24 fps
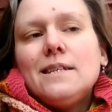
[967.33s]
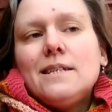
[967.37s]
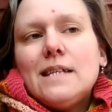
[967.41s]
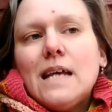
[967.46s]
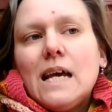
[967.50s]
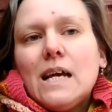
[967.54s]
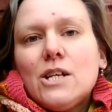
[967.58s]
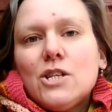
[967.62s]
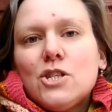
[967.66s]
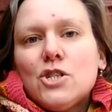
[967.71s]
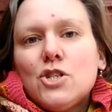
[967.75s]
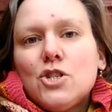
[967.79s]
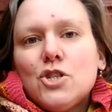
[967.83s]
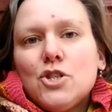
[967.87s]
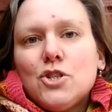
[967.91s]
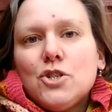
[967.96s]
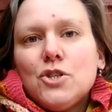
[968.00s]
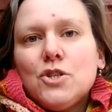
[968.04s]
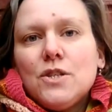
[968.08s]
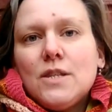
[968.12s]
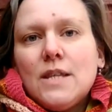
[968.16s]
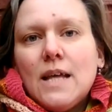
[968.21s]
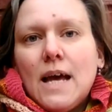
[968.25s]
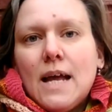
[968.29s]

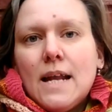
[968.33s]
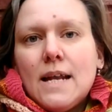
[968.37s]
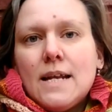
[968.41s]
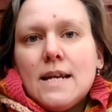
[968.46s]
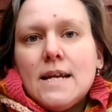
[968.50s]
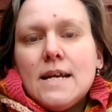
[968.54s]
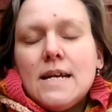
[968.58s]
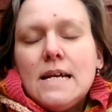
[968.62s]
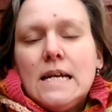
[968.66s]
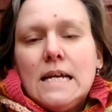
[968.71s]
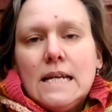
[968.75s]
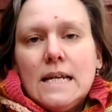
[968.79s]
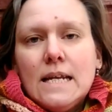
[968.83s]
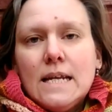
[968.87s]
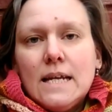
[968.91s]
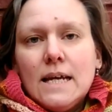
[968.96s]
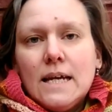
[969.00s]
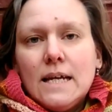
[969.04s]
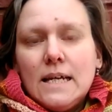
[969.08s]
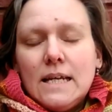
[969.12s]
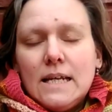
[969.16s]
texture than in